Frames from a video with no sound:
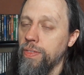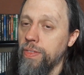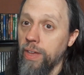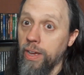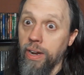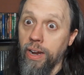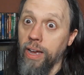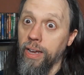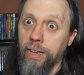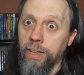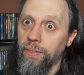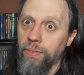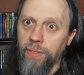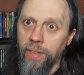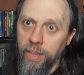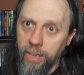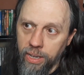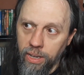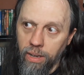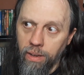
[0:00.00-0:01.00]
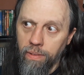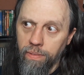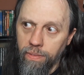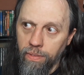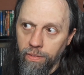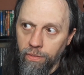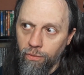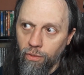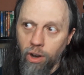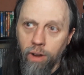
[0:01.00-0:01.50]
that I can think
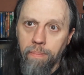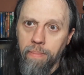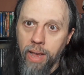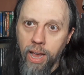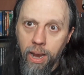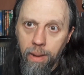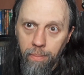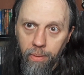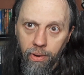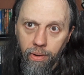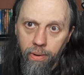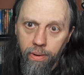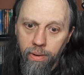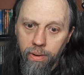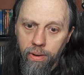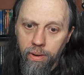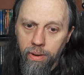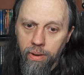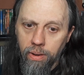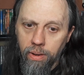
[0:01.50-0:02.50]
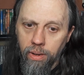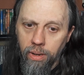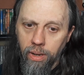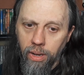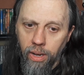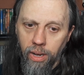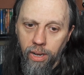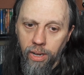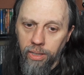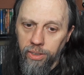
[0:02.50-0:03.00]
of from Hammer.
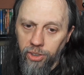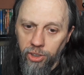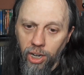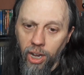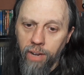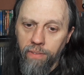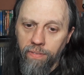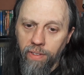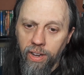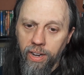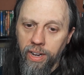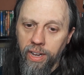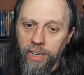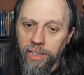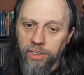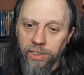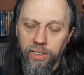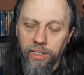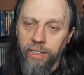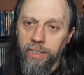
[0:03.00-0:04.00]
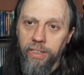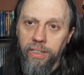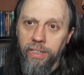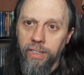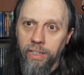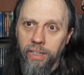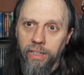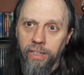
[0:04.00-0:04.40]
John Van Essen.